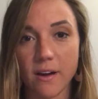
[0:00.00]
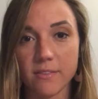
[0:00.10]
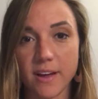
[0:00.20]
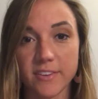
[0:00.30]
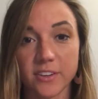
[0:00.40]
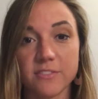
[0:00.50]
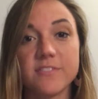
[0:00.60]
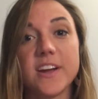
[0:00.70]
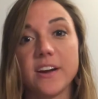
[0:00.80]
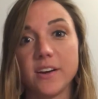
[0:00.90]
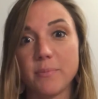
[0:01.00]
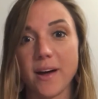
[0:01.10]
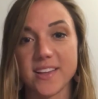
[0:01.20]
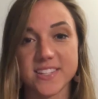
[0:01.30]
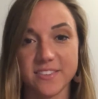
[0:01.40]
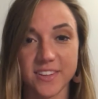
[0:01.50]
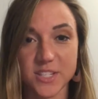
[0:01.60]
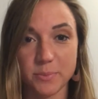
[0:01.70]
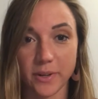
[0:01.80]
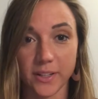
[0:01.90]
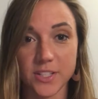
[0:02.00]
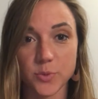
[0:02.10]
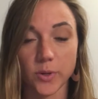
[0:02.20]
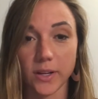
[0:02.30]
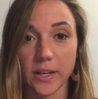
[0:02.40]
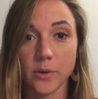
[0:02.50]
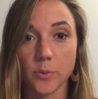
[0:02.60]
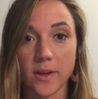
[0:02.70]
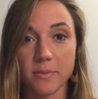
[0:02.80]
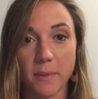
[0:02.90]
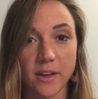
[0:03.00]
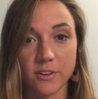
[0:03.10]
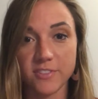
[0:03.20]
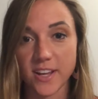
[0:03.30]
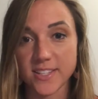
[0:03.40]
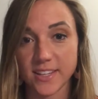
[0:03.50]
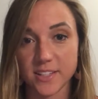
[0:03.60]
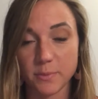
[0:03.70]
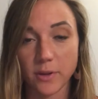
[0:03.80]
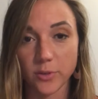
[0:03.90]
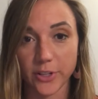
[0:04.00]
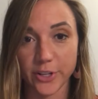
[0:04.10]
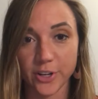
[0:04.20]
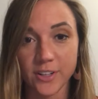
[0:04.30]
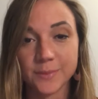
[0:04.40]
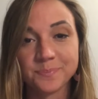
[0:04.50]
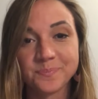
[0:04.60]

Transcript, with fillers: of having a very positive experience working with Michael Venesky as my realtor.